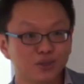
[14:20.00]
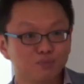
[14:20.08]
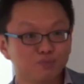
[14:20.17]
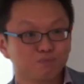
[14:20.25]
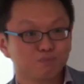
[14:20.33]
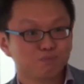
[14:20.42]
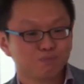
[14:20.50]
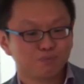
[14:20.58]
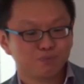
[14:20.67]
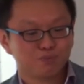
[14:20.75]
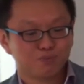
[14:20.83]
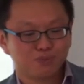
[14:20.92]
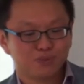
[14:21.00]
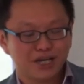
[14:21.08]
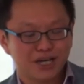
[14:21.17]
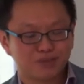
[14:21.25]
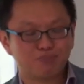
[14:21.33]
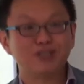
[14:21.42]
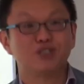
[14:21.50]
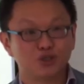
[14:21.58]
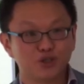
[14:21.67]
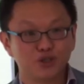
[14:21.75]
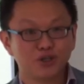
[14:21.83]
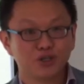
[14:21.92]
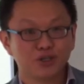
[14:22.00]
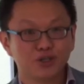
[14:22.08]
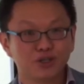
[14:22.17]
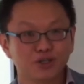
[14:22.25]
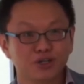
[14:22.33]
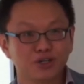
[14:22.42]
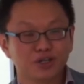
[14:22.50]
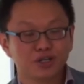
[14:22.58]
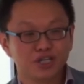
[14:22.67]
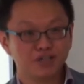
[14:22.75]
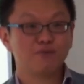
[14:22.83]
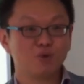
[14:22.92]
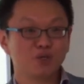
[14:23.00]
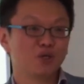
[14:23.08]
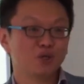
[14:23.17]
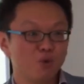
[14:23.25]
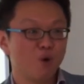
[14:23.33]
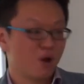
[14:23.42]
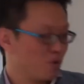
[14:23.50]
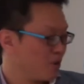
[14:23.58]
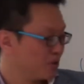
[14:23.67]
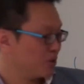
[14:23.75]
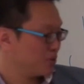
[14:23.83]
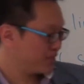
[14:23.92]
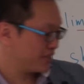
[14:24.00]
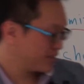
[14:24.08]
of expenditure, even we don't know why we want to use